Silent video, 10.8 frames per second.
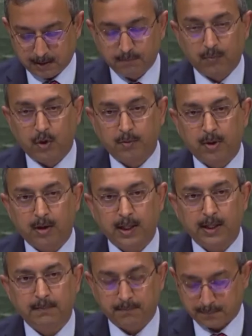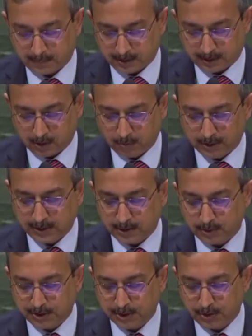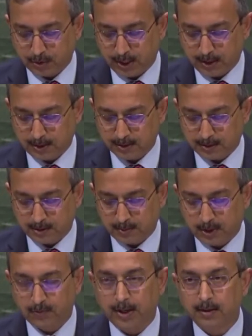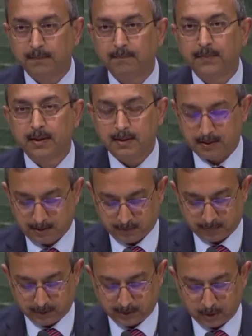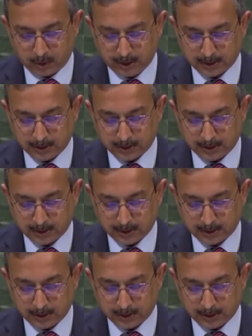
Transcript: More broadly, the global situation today is a troubled one, with growing